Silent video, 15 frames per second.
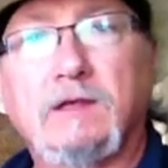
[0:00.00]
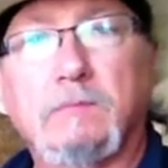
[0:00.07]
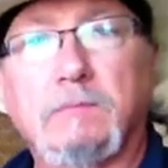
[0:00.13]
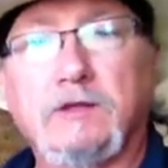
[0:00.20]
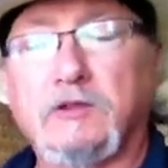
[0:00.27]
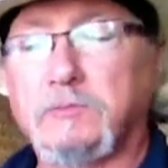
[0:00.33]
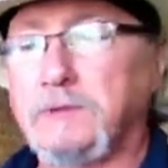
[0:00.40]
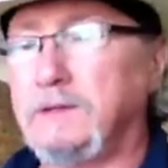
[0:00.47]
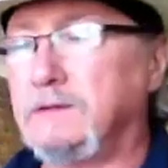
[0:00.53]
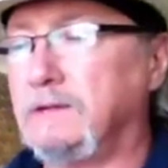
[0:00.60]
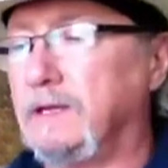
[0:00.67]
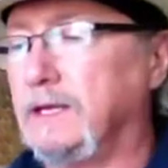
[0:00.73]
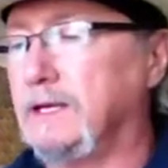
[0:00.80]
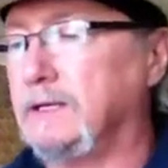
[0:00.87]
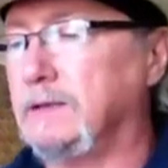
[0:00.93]

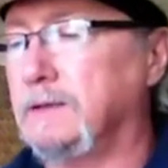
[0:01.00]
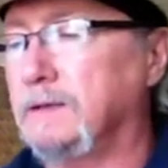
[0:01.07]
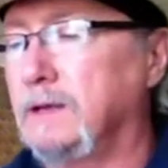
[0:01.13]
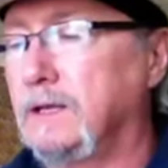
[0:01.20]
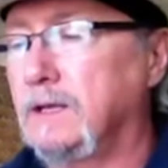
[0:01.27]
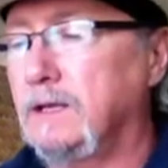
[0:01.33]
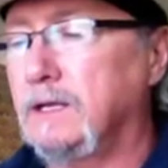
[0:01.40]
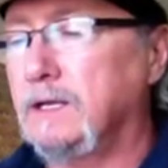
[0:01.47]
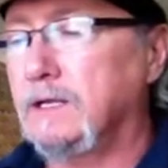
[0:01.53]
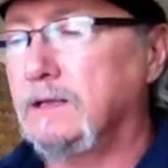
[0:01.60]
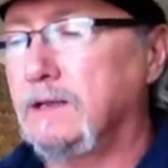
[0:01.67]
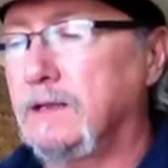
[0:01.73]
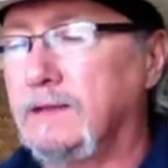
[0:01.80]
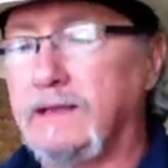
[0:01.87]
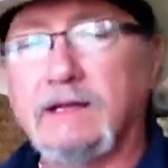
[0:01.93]
policeman. And
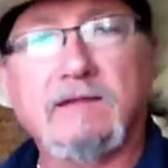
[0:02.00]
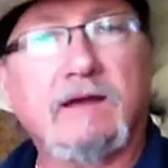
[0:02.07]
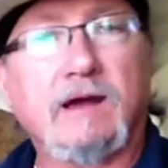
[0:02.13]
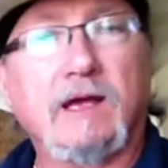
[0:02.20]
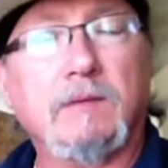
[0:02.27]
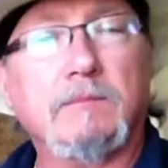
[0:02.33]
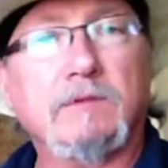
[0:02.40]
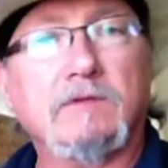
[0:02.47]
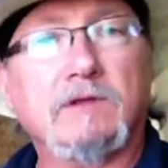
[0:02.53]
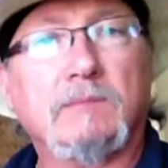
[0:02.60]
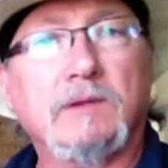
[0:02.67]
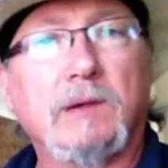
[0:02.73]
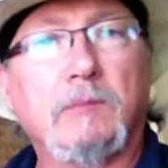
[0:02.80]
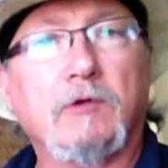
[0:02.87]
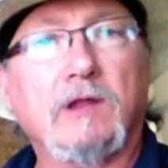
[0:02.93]
at that time,
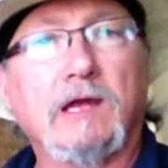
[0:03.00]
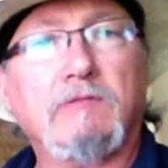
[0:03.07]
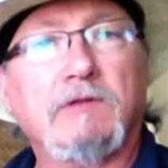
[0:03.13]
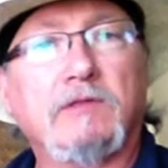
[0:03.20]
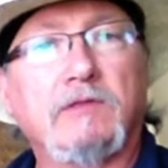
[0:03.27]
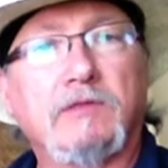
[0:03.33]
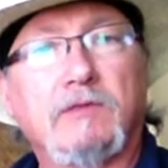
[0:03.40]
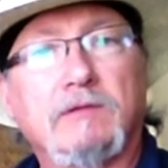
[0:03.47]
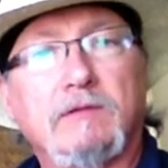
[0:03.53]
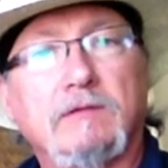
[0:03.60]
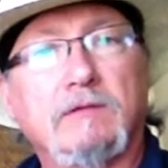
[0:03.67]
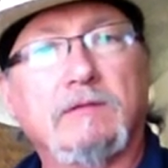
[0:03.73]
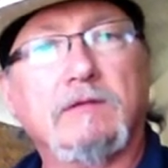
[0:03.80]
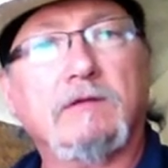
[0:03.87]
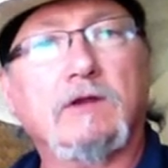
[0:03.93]
September 11th,
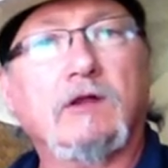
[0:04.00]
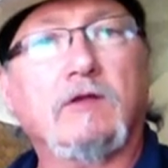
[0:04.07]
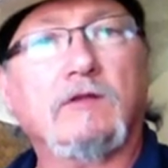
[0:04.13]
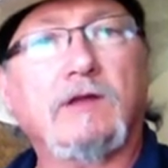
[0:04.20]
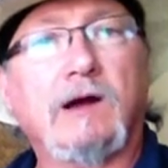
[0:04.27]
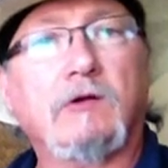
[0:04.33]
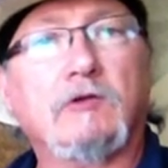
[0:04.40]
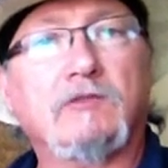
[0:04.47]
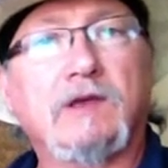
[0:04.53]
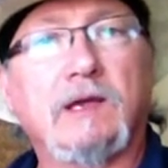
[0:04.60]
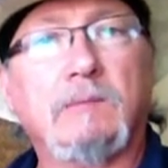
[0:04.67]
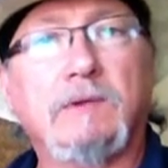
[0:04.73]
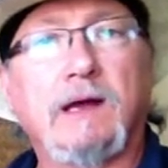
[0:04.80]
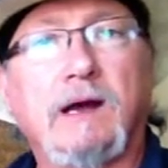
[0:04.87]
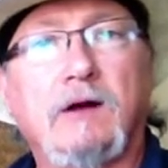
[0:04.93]
the towers
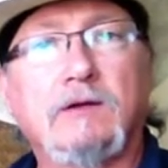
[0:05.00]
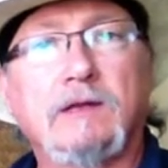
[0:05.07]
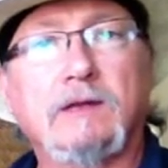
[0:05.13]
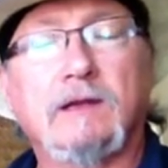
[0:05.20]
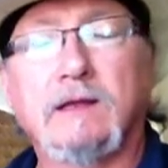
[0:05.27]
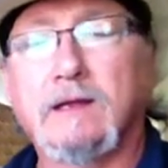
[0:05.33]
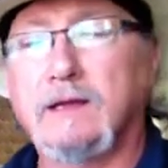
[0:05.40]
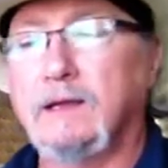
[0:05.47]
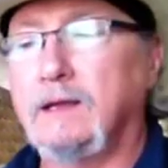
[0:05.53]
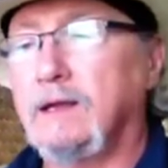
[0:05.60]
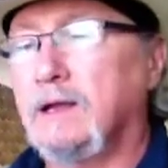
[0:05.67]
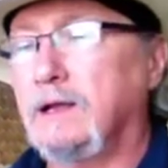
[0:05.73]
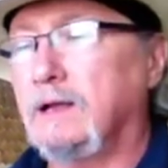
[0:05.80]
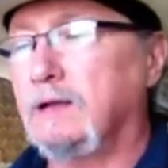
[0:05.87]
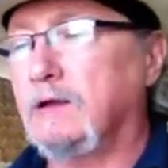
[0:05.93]
came down,
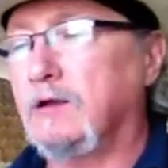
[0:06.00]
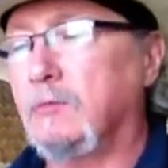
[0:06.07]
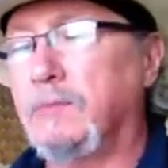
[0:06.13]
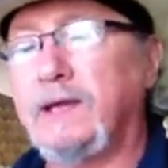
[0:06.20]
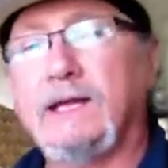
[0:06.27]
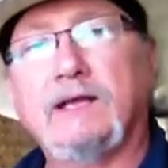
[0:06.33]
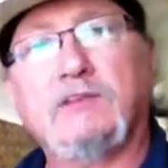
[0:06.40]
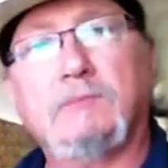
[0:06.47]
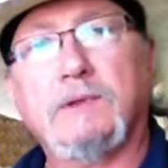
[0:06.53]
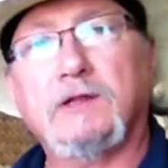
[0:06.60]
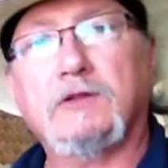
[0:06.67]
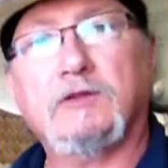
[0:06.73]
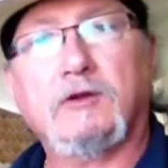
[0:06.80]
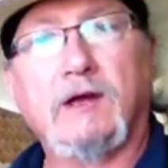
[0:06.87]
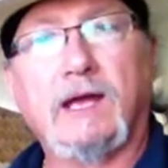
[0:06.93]
and being
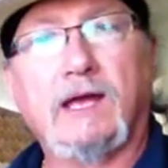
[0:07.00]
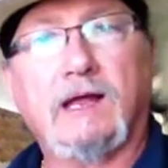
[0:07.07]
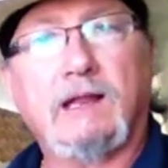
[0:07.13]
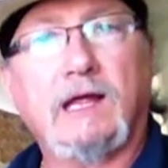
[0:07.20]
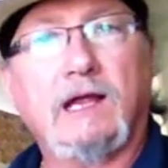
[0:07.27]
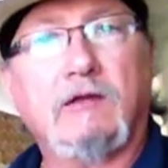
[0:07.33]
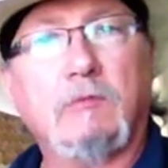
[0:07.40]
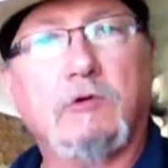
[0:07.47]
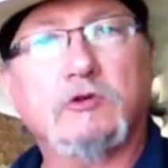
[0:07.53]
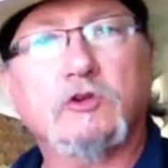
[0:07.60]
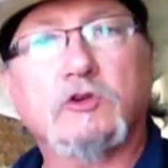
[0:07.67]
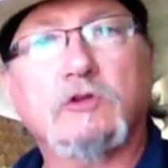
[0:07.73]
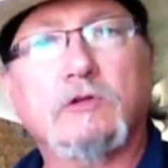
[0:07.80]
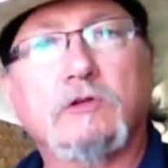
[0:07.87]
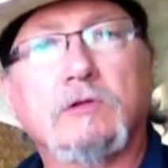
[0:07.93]
ex-military, I had a lot of
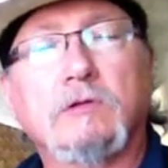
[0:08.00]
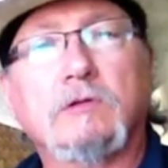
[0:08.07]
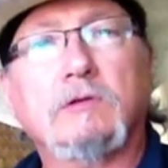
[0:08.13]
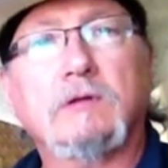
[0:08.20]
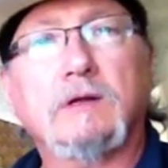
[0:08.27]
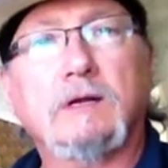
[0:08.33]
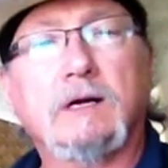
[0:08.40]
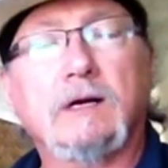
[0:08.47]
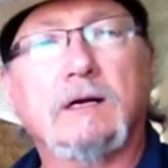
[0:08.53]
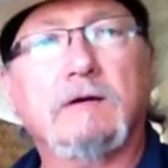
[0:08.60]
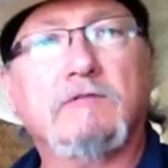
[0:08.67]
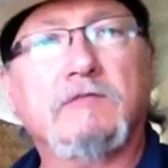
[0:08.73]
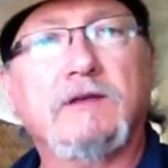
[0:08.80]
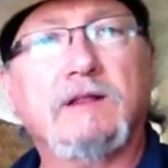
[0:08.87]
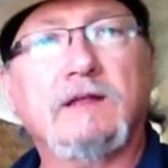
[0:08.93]
emotional
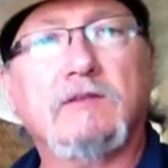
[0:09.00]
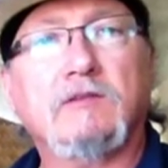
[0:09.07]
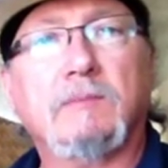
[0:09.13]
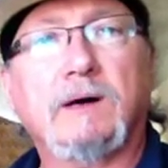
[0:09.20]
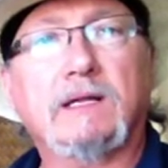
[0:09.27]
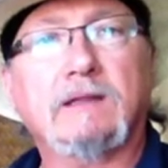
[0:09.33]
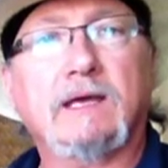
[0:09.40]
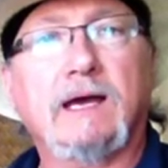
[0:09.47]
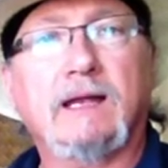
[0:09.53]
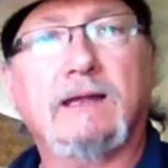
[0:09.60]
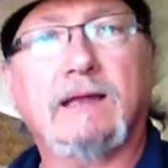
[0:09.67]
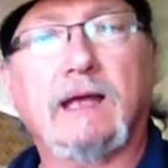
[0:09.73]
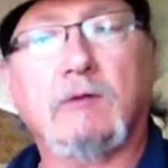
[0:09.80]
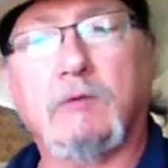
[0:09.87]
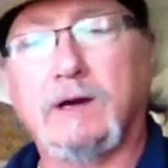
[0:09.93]
feelings about that,
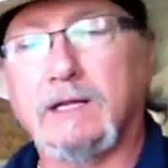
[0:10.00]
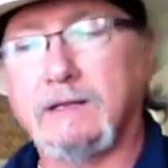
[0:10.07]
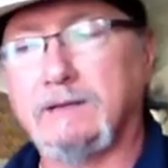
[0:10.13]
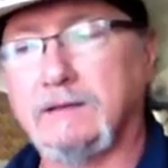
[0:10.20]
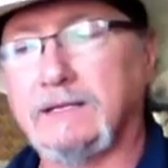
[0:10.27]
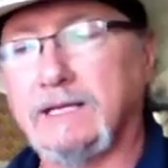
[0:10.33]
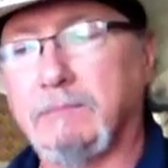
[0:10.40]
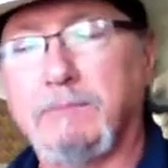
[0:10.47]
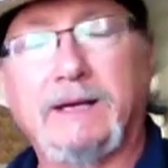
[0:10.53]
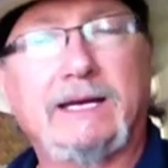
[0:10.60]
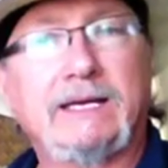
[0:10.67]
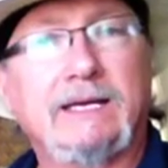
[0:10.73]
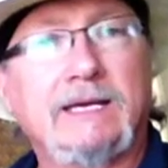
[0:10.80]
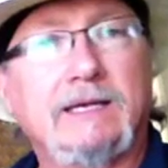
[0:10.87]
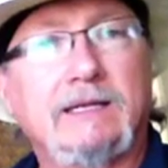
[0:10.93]
and I wanted to get
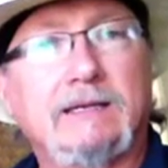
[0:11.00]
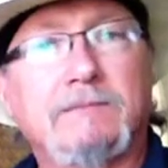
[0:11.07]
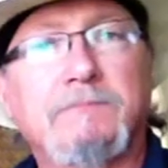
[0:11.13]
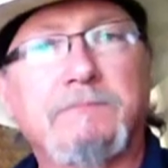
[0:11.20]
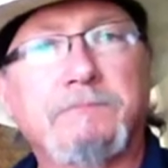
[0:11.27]
back in